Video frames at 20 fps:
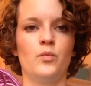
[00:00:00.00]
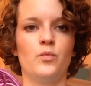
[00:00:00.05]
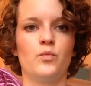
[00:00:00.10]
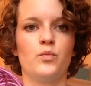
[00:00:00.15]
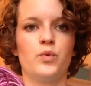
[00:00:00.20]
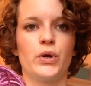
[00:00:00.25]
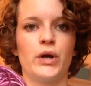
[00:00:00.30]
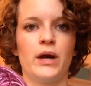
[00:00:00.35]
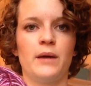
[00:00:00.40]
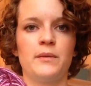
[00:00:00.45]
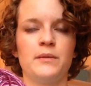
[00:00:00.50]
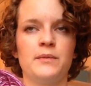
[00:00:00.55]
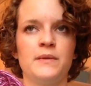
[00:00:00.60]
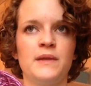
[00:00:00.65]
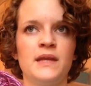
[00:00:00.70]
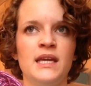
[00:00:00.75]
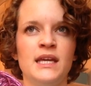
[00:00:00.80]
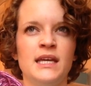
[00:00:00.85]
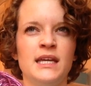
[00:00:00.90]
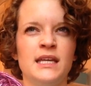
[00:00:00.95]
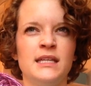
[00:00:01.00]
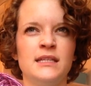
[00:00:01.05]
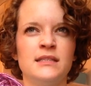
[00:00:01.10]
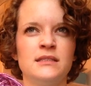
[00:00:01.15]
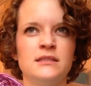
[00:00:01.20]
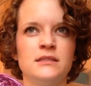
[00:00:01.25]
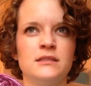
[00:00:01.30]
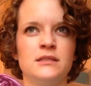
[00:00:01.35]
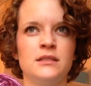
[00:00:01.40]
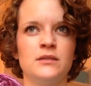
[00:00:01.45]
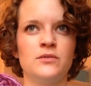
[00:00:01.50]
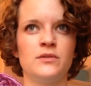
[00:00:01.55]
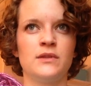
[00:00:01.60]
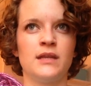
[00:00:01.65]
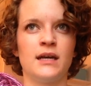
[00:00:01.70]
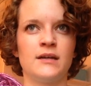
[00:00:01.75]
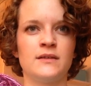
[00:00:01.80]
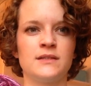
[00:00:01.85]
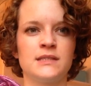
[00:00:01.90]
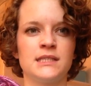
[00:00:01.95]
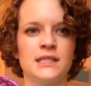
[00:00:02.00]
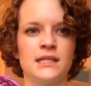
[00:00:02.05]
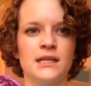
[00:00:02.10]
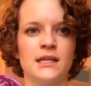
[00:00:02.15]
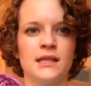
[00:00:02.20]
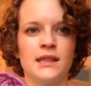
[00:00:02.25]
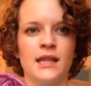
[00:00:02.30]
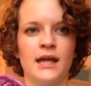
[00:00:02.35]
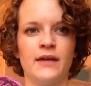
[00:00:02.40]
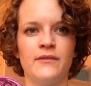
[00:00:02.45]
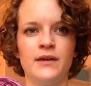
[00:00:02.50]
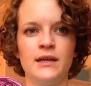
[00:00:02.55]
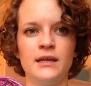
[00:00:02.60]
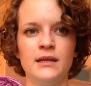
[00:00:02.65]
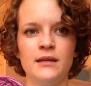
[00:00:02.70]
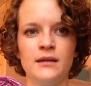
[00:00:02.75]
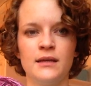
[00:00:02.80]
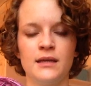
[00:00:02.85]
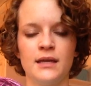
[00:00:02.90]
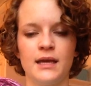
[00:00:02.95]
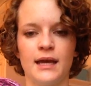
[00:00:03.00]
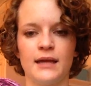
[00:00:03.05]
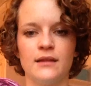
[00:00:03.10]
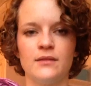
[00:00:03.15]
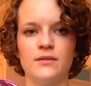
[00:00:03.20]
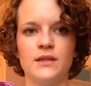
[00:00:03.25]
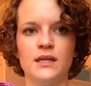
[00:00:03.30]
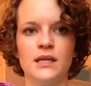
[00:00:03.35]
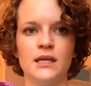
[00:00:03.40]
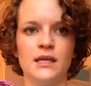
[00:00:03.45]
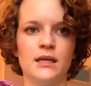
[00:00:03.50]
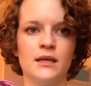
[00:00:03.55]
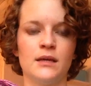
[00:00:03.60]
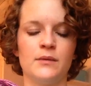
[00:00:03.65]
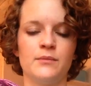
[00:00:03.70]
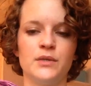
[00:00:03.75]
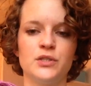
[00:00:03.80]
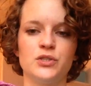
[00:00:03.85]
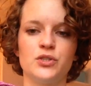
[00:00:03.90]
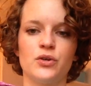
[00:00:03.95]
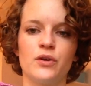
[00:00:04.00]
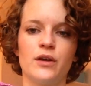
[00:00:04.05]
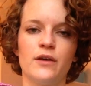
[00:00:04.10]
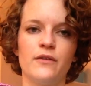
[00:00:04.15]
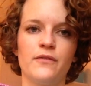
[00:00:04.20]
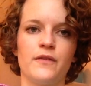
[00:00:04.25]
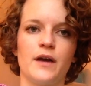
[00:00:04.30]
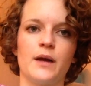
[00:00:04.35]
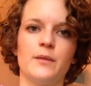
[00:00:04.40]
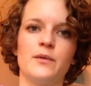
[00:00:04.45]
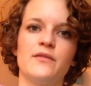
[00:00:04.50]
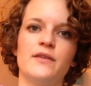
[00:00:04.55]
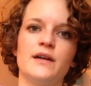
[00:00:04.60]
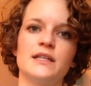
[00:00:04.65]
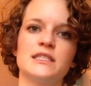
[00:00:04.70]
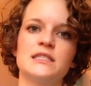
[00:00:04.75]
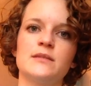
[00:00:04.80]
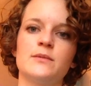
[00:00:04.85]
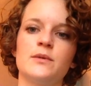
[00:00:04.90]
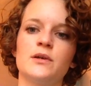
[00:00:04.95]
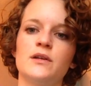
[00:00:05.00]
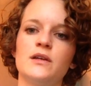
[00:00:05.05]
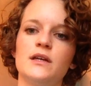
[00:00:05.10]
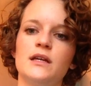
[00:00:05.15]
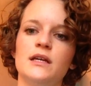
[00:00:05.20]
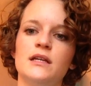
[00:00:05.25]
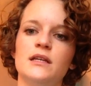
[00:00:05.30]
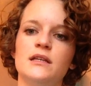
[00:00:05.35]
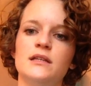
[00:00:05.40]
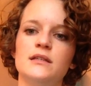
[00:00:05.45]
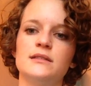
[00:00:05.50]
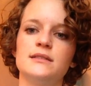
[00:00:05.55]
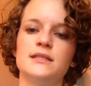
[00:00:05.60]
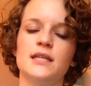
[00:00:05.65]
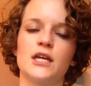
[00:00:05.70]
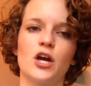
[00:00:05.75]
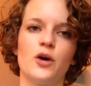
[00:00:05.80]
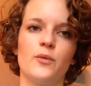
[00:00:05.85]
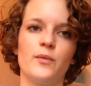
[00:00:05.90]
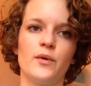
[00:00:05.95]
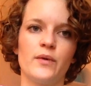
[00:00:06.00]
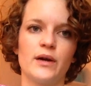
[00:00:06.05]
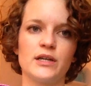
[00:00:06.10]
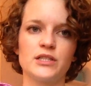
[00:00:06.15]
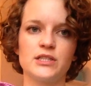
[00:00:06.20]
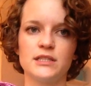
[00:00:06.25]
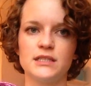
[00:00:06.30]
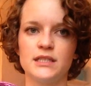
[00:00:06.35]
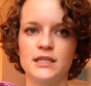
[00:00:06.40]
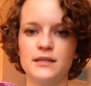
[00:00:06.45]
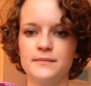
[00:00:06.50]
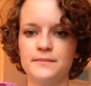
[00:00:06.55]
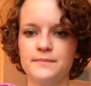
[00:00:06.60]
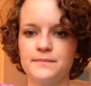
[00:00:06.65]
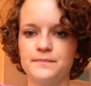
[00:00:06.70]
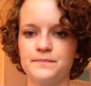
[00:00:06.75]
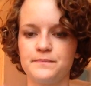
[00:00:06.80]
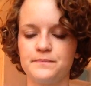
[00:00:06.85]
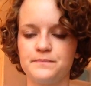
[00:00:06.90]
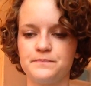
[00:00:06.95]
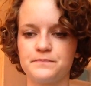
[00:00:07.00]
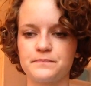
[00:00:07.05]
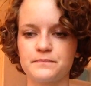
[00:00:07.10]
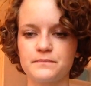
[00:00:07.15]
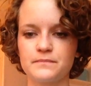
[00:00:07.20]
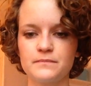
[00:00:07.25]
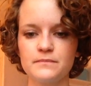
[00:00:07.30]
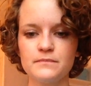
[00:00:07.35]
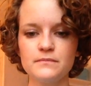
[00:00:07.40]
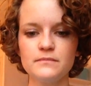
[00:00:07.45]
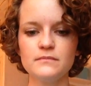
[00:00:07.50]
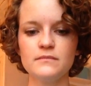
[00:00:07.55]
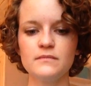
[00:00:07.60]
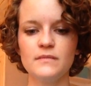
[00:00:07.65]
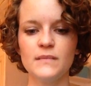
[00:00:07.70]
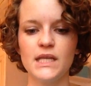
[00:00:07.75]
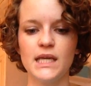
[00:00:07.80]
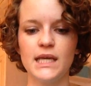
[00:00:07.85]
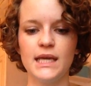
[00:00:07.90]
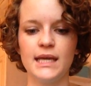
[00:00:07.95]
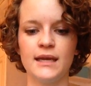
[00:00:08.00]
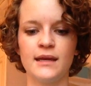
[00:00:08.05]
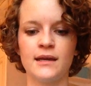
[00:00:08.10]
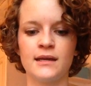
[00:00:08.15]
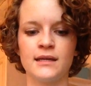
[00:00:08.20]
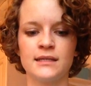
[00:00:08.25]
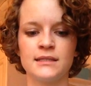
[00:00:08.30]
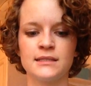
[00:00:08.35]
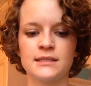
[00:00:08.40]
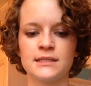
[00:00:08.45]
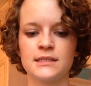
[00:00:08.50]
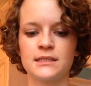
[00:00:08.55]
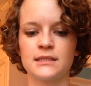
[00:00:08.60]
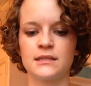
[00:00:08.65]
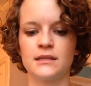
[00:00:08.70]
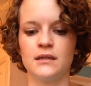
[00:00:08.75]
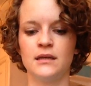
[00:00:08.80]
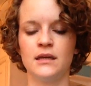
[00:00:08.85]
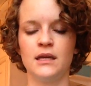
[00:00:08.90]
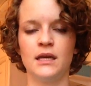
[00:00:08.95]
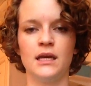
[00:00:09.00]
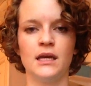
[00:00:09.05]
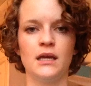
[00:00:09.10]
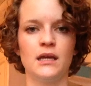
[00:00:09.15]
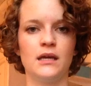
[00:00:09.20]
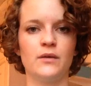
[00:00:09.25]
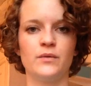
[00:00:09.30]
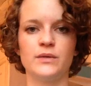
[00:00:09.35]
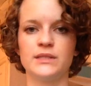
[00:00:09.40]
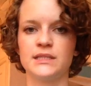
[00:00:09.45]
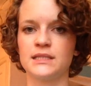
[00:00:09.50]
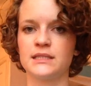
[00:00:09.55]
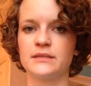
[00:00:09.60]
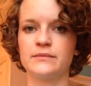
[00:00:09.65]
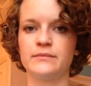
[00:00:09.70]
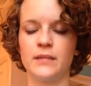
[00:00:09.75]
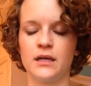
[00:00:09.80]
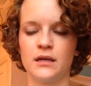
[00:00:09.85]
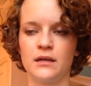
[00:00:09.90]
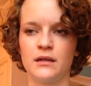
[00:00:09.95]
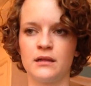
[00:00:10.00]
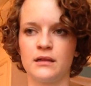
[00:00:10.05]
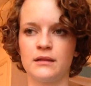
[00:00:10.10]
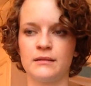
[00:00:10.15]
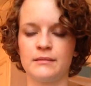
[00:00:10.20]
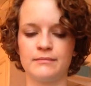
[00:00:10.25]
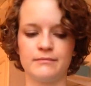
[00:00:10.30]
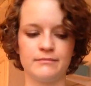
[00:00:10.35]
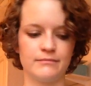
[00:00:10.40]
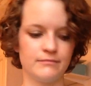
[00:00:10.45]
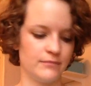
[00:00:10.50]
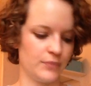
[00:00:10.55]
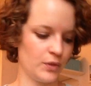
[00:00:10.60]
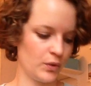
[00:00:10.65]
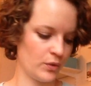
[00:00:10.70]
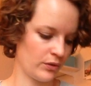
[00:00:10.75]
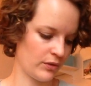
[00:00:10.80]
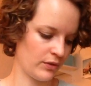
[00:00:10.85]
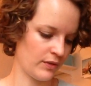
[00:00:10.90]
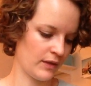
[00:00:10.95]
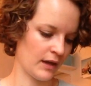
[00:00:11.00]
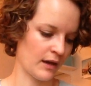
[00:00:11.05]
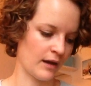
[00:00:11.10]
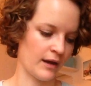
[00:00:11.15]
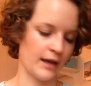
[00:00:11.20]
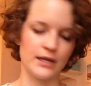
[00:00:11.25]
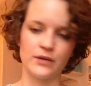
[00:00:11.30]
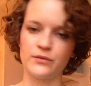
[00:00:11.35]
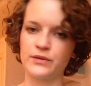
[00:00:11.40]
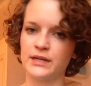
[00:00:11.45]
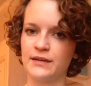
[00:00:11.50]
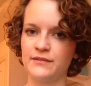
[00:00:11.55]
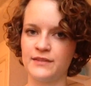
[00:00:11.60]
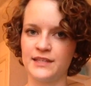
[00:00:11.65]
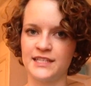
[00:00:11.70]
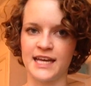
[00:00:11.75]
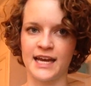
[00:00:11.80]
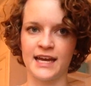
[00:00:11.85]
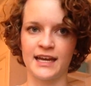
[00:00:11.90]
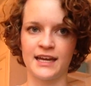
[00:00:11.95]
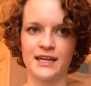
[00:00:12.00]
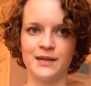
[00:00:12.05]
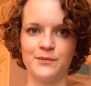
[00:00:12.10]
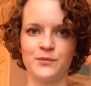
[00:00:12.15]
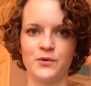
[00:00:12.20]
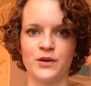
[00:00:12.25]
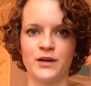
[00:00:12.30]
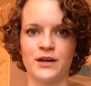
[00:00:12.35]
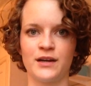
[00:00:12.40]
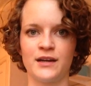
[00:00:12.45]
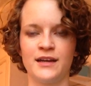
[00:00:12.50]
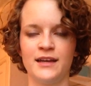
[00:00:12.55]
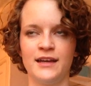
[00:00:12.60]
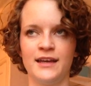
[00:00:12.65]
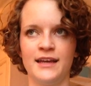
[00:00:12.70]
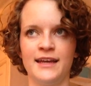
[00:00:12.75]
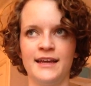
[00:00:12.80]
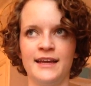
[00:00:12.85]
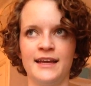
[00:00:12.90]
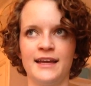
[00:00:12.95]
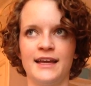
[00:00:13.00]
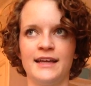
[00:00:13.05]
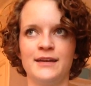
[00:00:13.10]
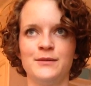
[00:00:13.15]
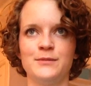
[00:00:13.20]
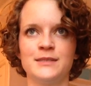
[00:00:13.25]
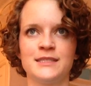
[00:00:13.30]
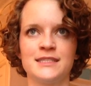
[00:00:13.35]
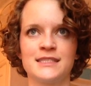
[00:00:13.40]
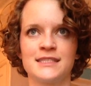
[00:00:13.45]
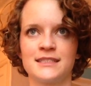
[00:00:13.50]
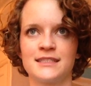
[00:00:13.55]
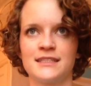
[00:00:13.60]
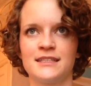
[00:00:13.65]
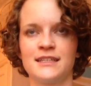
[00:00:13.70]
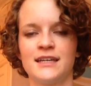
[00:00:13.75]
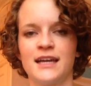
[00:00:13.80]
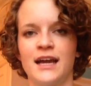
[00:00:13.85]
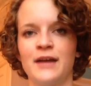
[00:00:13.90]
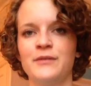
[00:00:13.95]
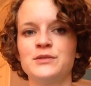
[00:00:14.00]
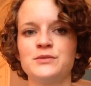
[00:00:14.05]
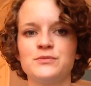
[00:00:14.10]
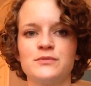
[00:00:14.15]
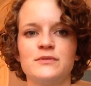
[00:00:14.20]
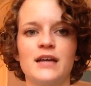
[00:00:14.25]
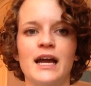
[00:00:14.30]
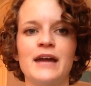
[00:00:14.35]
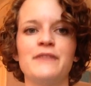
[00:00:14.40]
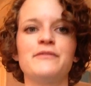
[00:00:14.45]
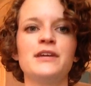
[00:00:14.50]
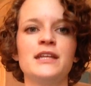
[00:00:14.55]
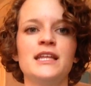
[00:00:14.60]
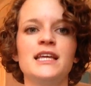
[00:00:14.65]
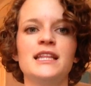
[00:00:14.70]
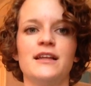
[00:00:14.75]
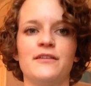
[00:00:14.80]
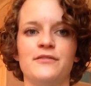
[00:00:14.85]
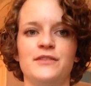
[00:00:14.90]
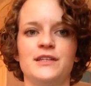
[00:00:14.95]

probably in 2011 at the Madrona Fiber Festival in Tacoma, Washington. And it was a small booth there. I don't have the tag anymore. I really love